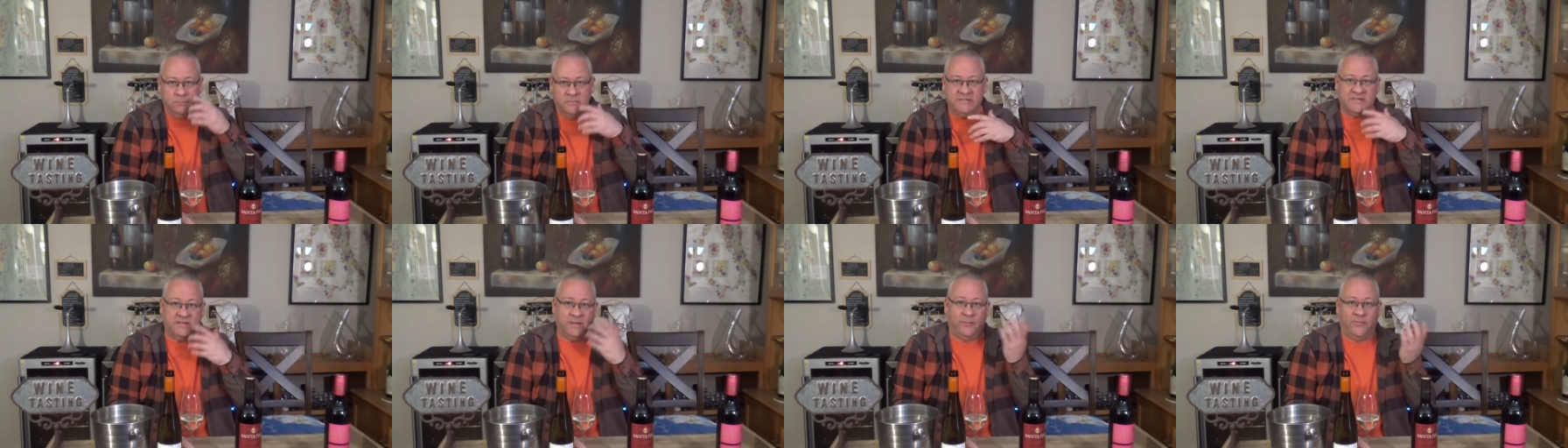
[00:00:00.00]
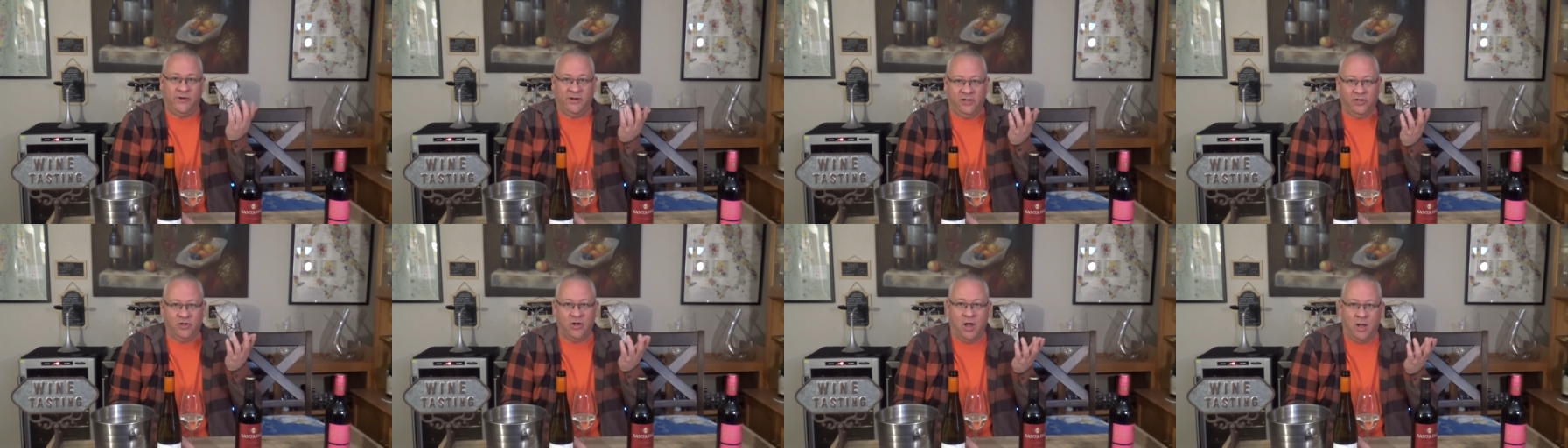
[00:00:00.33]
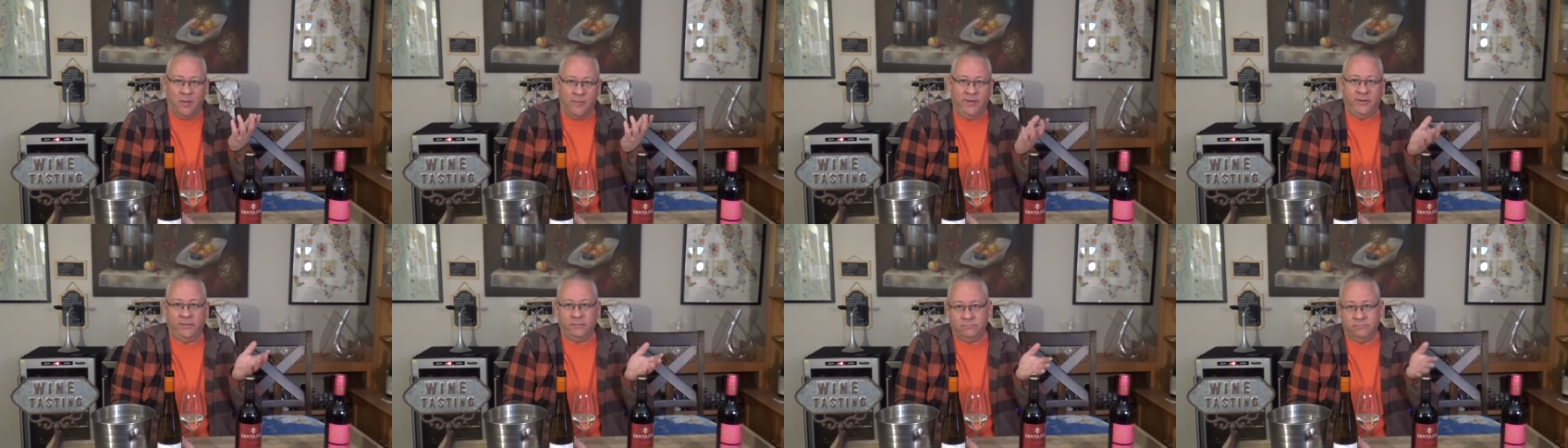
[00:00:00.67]
somewhat
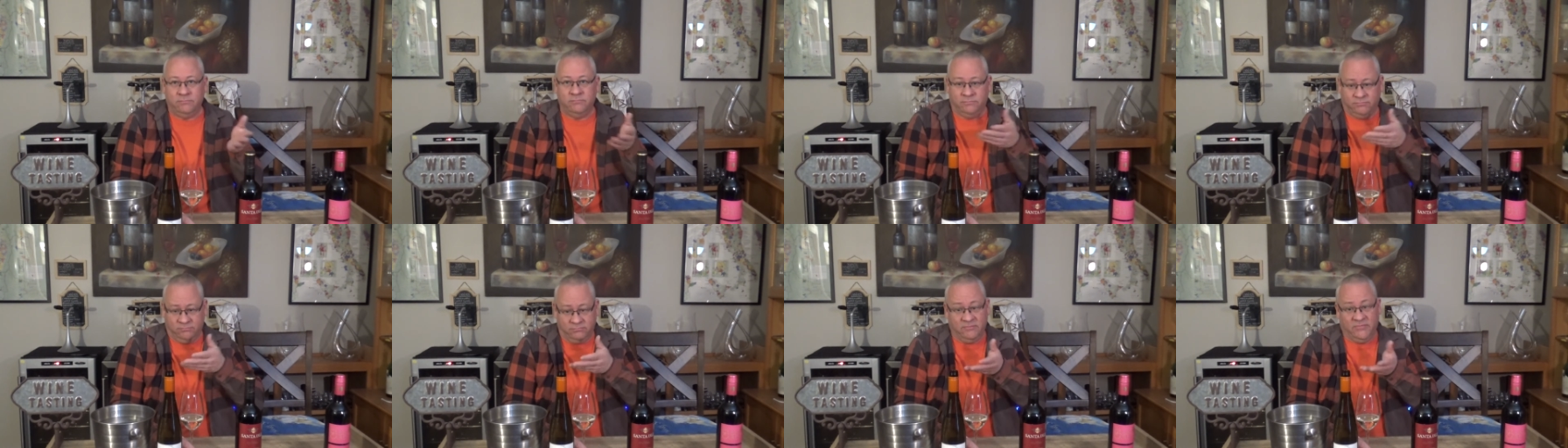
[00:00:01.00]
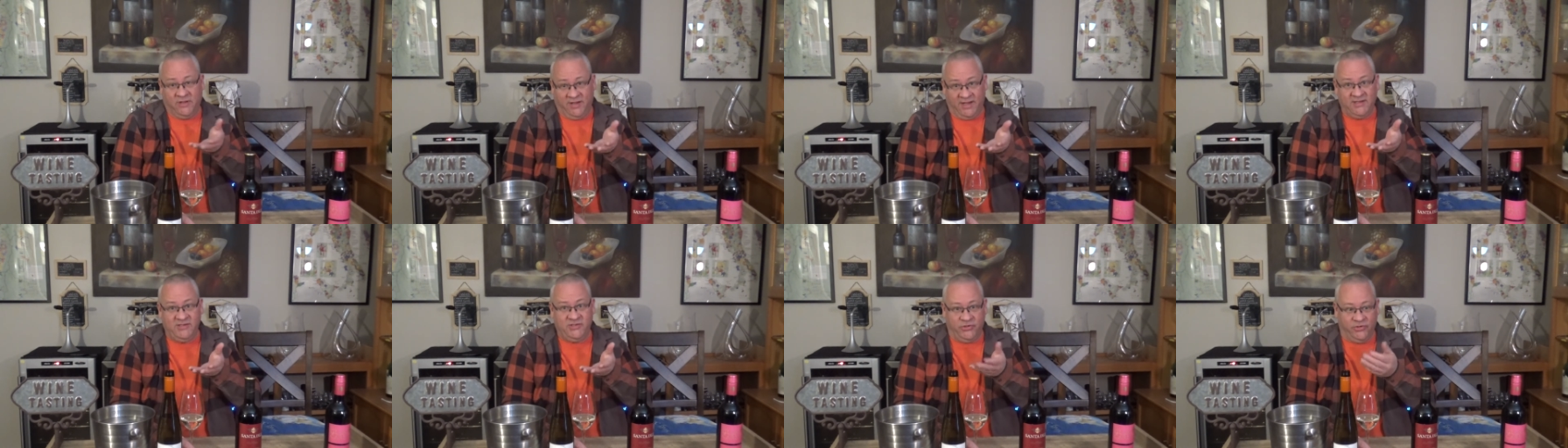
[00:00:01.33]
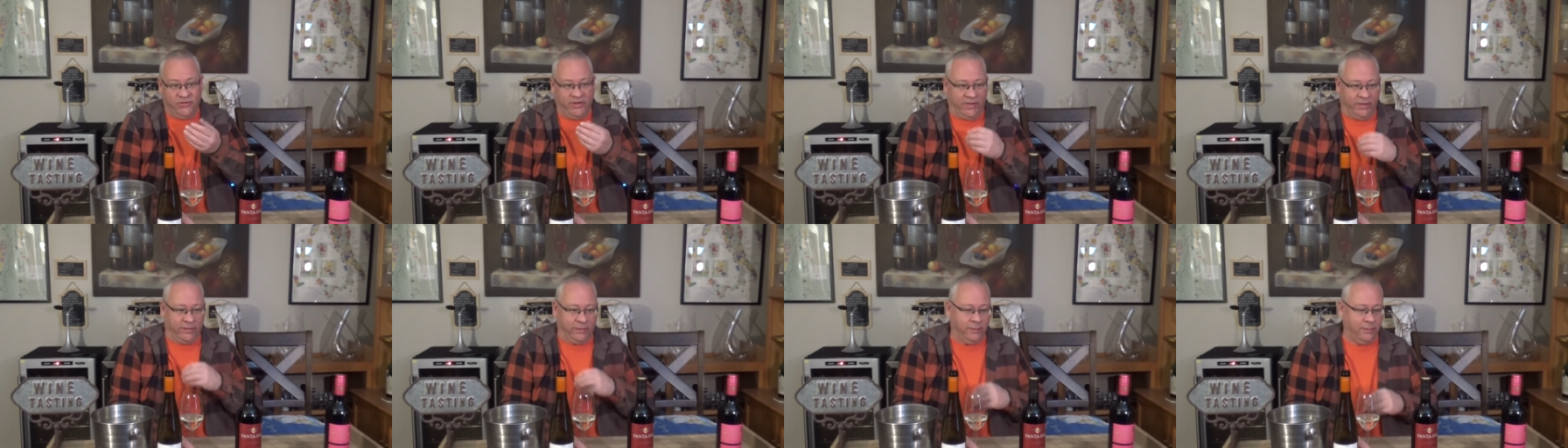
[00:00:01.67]
uncommon. It's
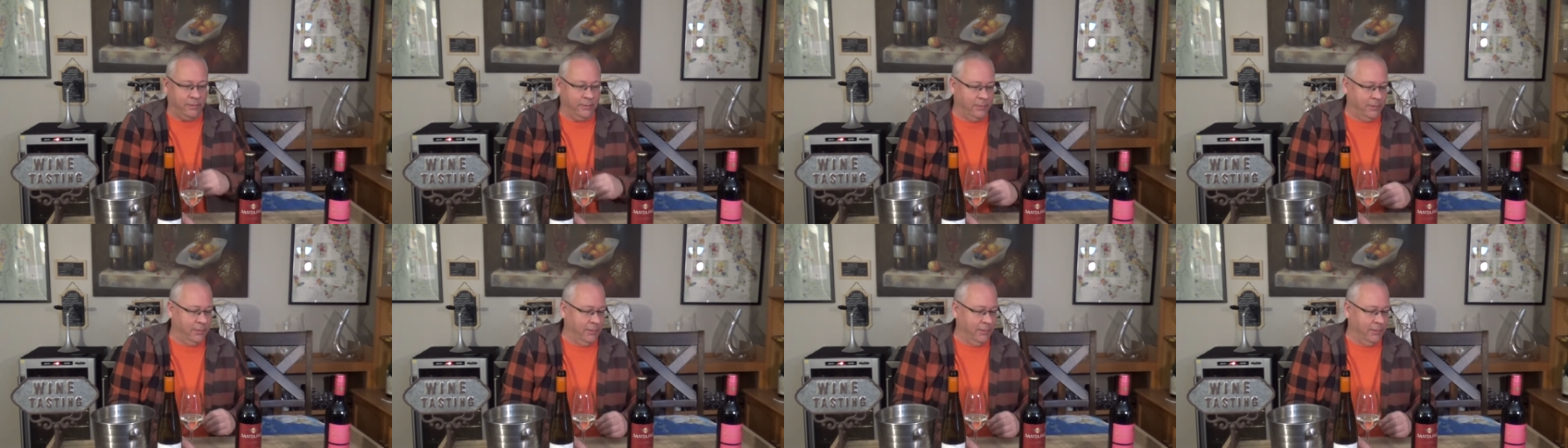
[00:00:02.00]
unique.